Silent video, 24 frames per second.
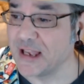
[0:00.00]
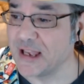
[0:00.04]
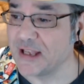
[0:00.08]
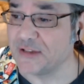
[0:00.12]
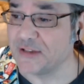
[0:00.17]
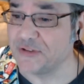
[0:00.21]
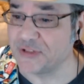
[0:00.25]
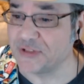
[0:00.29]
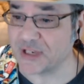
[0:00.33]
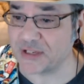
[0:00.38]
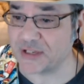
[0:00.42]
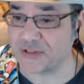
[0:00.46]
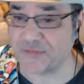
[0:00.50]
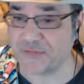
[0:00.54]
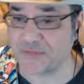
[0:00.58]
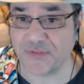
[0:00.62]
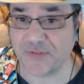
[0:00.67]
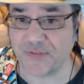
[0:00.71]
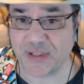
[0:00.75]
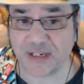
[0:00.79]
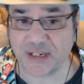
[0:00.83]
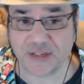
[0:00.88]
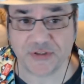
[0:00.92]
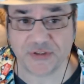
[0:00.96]
Just
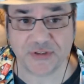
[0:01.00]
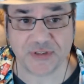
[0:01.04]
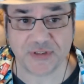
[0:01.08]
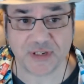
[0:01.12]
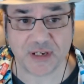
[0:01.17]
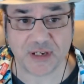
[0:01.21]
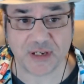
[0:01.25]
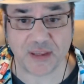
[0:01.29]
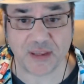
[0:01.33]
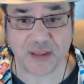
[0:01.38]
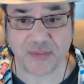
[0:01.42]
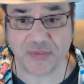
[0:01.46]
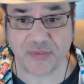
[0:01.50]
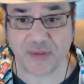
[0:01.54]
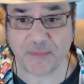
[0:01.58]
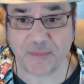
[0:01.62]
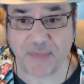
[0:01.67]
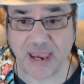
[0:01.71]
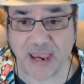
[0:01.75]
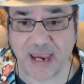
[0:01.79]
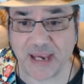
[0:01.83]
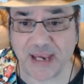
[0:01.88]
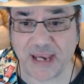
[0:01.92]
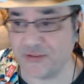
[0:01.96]
finished the
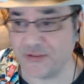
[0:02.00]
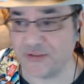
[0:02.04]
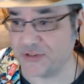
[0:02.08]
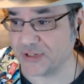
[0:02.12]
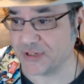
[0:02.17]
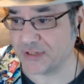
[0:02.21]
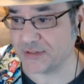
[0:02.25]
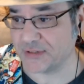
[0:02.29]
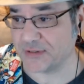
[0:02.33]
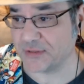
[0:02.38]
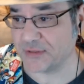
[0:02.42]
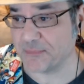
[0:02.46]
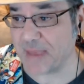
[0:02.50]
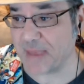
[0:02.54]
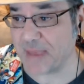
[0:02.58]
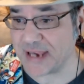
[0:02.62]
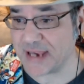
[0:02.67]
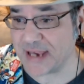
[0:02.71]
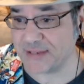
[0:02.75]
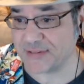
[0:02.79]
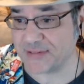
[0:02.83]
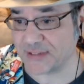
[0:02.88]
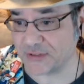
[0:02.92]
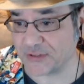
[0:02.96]

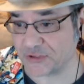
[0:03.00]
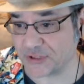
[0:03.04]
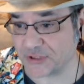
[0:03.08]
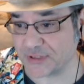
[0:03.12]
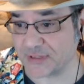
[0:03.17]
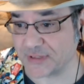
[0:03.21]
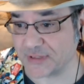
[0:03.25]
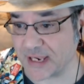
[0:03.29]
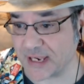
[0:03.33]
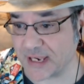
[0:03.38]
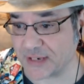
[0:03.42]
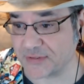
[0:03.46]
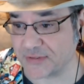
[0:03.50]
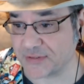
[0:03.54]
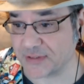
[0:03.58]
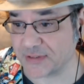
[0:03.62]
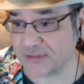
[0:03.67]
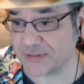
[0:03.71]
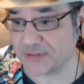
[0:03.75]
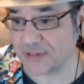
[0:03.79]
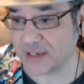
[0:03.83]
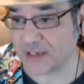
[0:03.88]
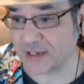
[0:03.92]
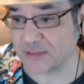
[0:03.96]
Maze Engine, next
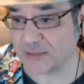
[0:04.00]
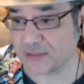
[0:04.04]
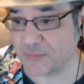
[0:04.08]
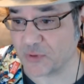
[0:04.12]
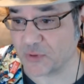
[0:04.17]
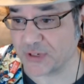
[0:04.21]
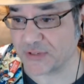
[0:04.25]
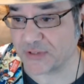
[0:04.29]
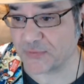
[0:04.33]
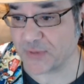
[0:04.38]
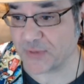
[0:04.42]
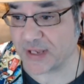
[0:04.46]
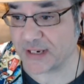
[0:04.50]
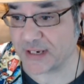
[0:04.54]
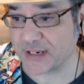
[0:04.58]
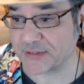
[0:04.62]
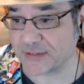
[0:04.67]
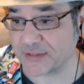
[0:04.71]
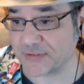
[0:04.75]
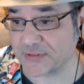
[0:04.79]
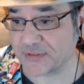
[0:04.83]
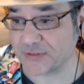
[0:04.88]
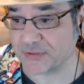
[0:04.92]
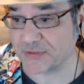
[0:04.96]
Zuktmoy's Wedding.
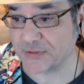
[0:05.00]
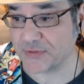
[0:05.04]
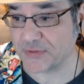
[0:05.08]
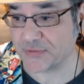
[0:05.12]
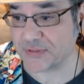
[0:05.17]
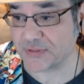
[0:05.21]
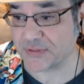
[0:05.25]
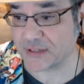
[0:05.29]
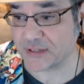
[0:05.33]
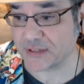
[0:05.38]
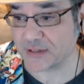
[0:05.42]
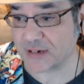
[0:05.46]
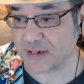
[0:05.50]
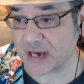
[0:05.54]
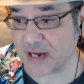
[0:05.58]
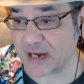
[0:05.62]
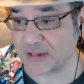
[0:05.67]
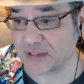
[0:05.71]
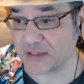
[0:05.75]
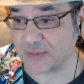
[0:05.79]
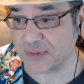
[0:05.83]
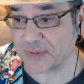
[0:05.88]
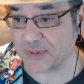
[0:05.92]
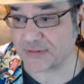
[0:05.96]
Still using your Out of
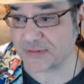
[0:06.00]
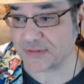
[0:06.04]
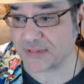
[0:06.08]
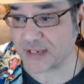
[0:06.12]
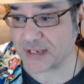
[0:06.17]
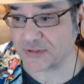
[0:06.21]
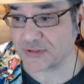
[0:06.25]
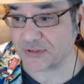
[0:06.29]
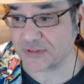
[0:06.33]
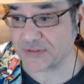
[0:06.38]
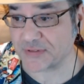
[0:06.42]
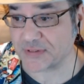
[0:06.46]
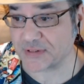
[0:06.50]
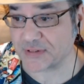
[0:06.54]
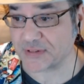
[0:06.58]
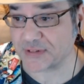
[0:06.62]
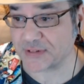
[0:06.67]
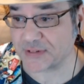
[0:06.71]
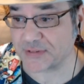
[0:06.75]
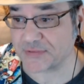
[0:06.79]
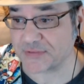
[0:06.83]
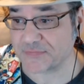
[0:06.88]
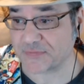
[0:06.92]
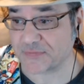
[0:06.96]
the Abyss session
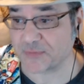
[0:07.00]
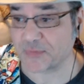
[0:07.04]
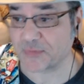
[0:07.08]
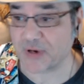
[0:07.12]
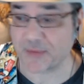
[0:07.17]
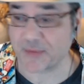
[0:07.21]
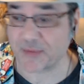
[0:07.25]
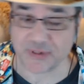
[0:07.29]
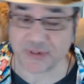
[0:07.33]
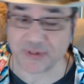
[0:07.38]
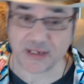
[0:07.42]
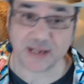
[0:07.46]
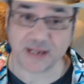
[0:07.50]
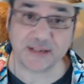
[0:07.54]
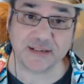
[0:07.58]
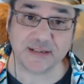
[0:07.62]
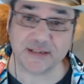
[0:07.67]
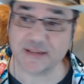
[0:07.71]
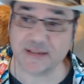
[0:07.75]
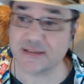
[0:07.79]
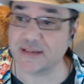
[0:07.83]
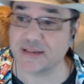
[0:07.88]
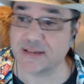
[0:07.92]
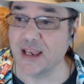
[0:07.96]
series for prep and
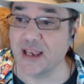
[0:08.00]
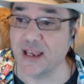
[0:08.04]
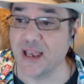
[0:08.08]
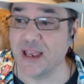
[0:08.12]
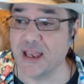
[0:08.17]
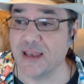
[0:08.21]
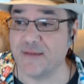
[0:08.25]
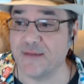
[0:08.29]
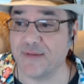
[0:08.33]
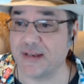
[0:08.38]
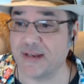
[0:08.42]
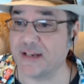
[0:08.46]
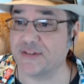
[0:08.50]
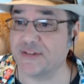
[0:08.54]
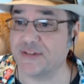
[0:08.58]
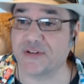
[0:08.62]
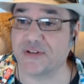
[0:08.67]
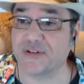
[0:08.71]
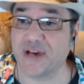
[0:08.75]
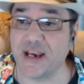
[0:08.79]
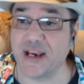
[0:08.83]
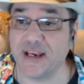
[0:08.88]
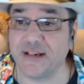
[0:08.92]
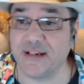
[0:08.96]
ideas. And that's
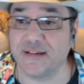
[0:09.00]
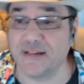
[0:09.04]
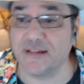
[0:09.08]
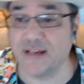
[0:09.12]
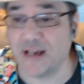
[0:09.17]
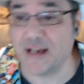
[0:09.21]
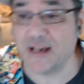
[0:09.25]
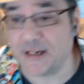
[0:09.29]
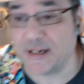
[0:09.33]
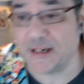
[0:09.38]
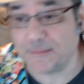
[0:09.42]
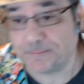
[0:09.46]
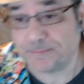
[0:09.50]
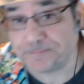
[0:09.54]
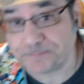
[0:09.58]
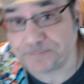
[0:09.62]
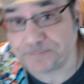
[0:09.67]
great. I